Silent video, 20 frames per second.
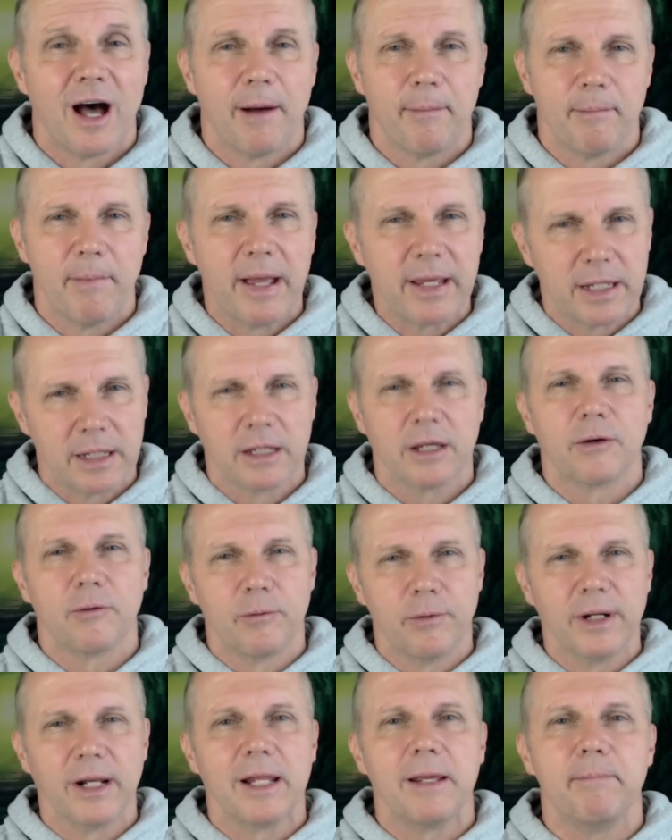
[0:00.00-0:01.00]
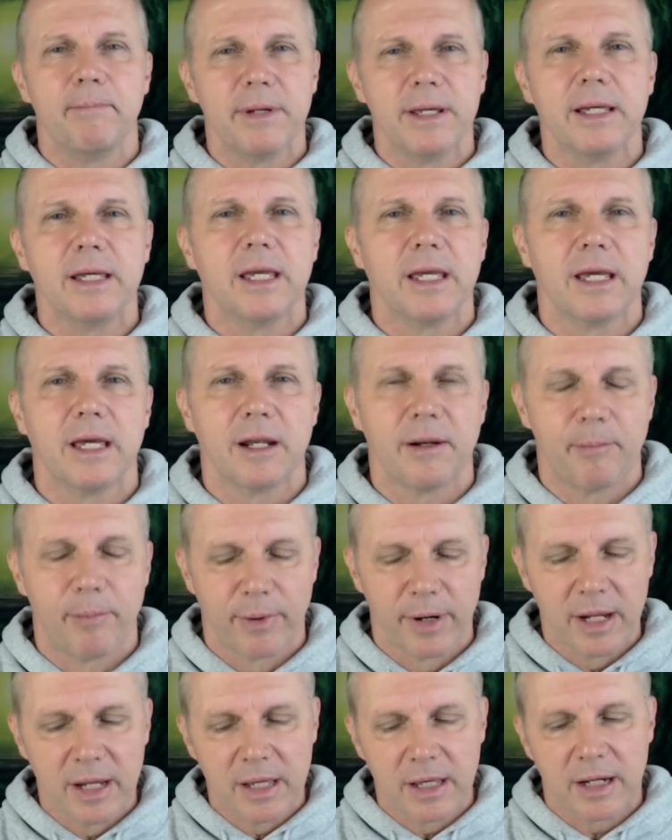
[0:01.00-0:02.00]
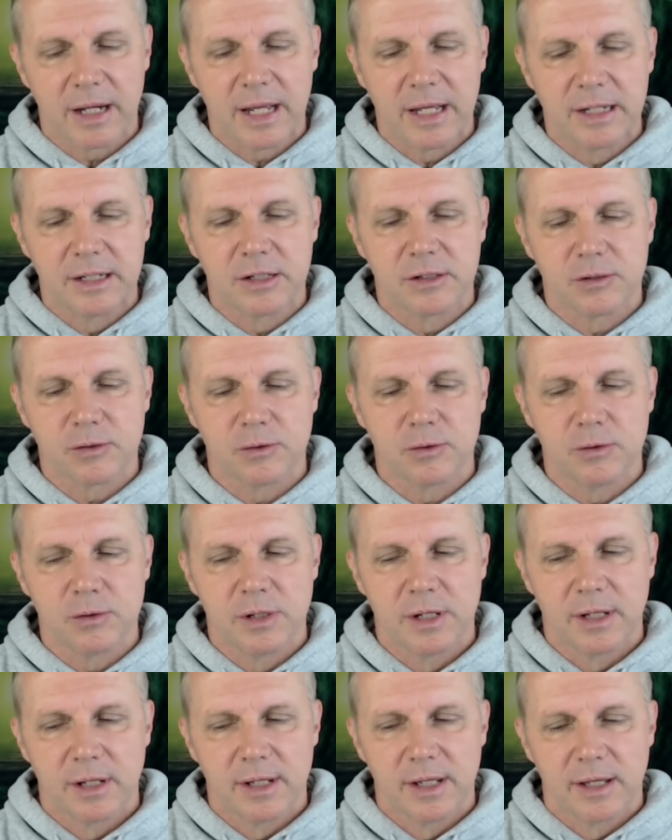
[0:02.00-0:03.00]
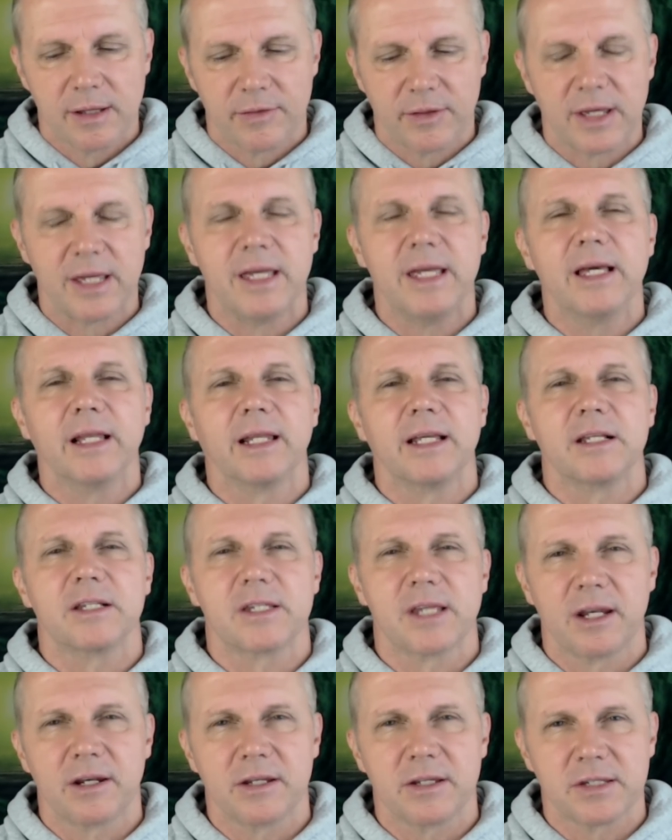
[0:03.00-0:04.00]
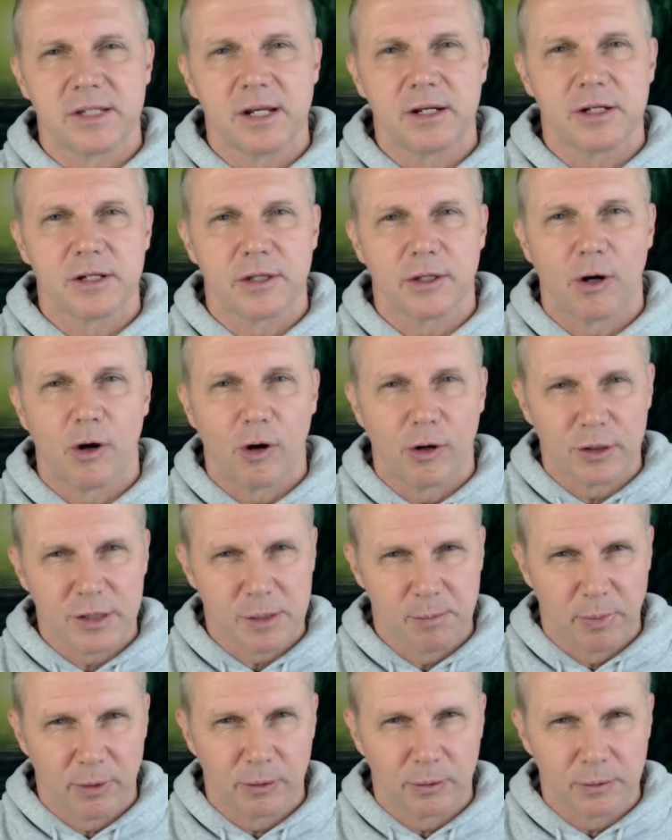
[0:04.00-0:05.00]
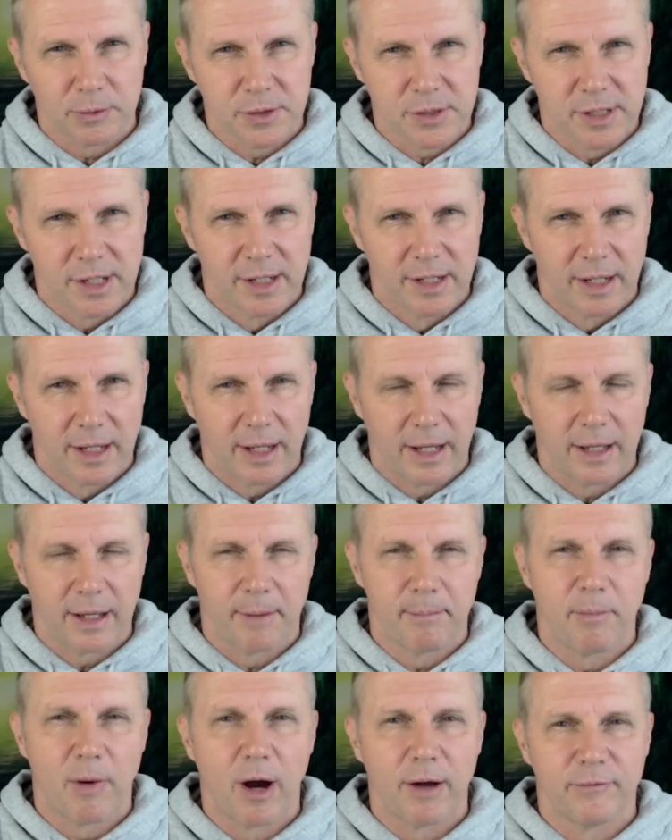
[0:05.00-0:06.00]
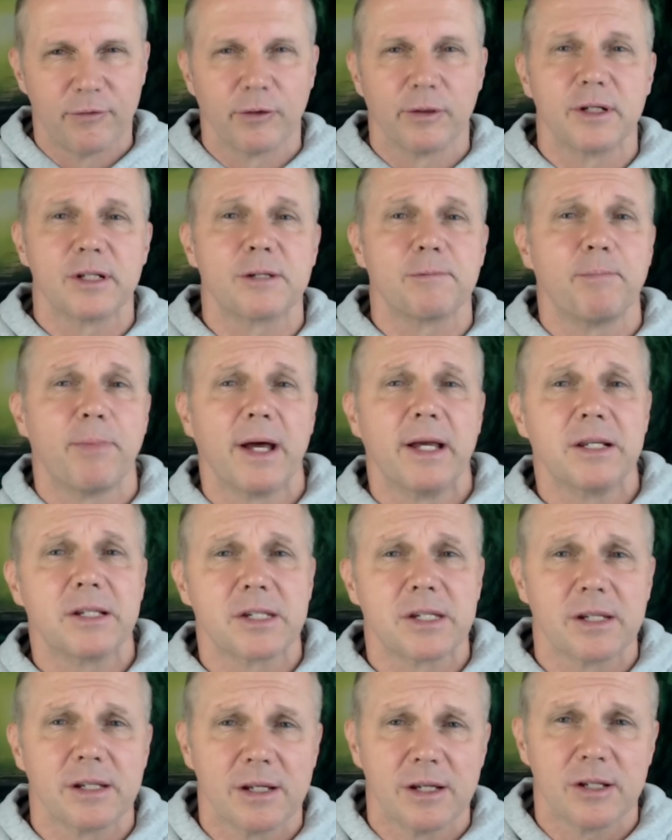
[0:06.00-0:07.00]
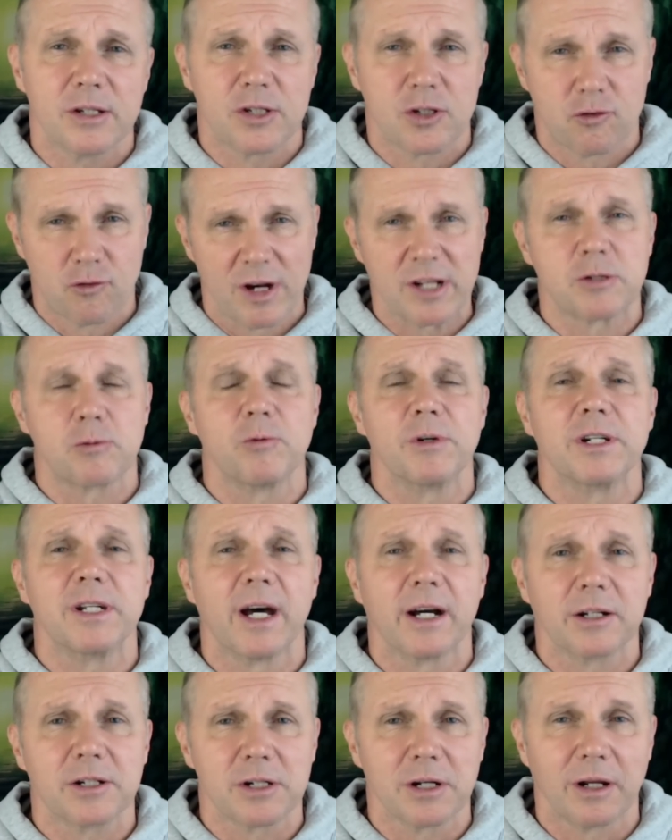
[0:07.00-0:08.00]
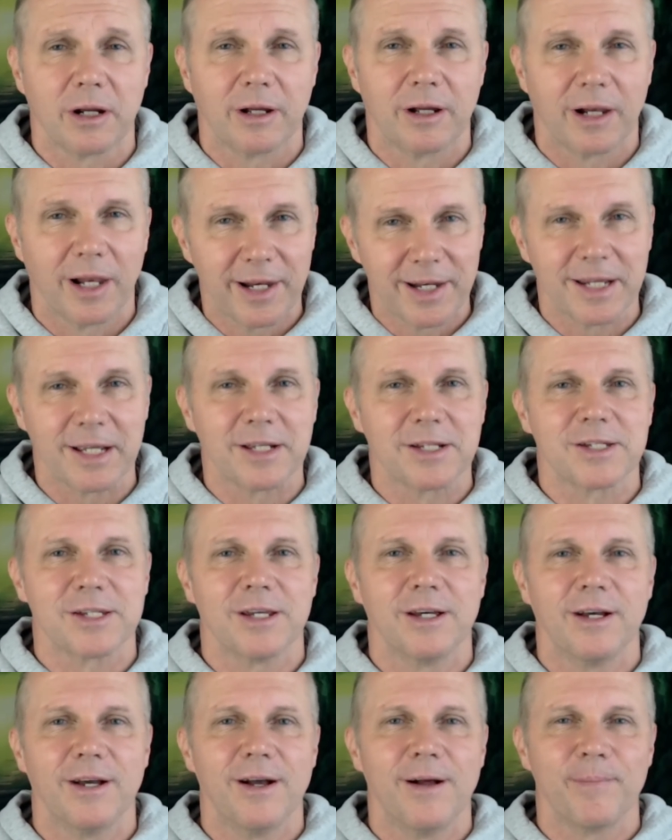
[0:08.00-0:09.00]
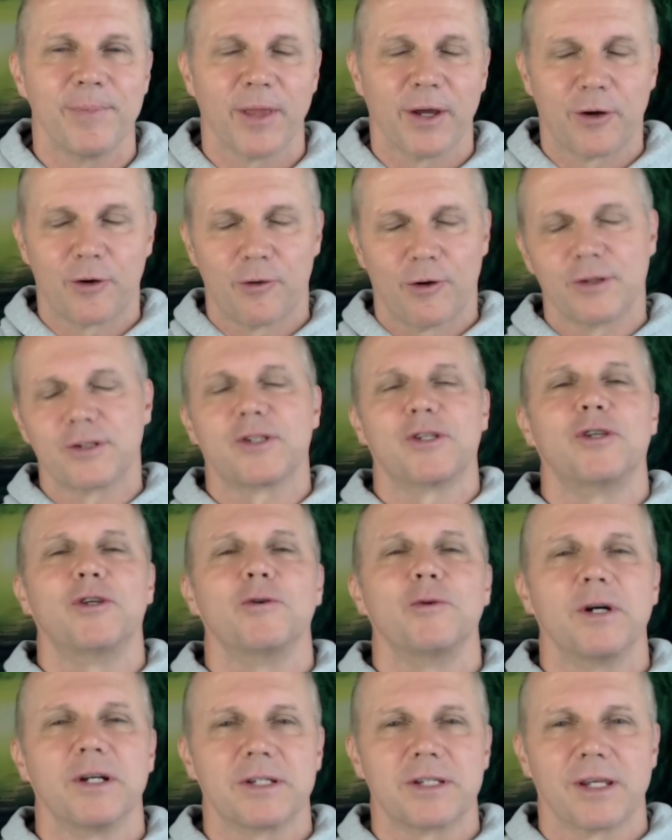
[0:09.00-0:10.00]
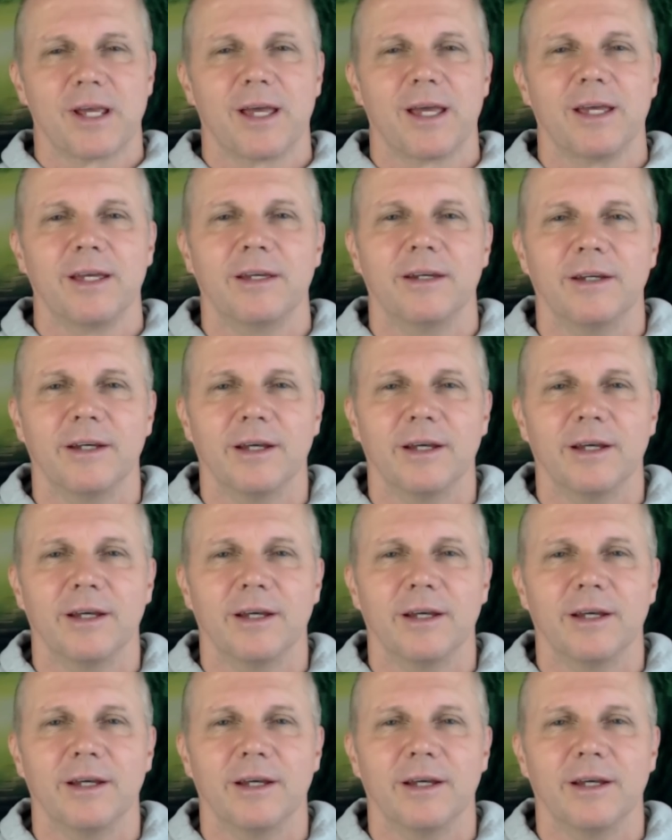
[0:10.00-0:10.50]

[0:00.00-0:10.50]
making it really big here and bringing it into the healing centers, into the hospitals, mindfulness-based stress reduction clinics across the USA.